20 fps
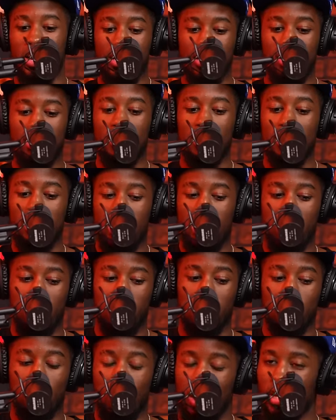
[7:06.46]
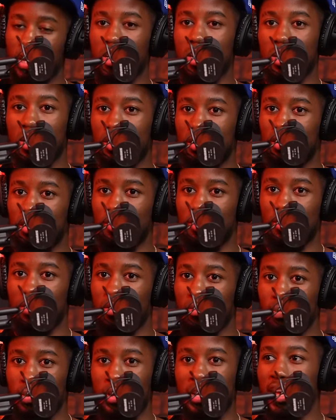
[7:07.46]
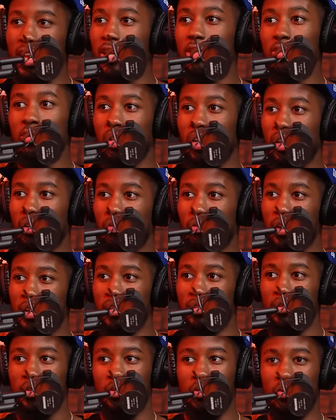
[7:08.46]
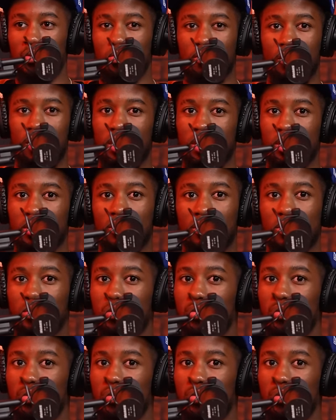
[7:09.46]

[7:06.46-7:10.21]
I did that trying to get be an extra light faster running